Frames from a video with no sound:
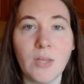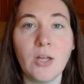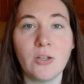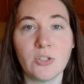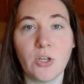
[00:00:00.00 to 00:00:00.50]

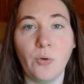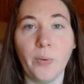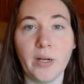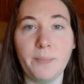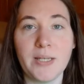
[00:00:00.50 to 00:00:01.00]
So we're
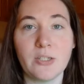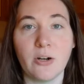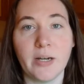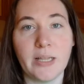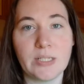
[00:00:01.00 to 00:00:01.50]
going to be
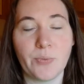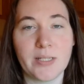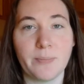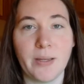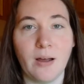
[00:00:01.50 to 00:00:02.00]
starting this
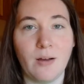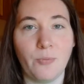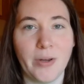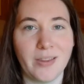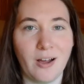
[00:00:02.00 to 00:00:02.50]
recipe off
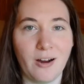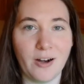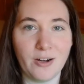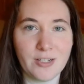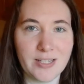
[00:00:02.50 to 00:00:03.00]
with
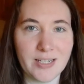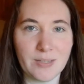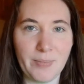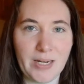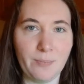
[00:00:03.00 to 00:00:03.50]
our 6 medium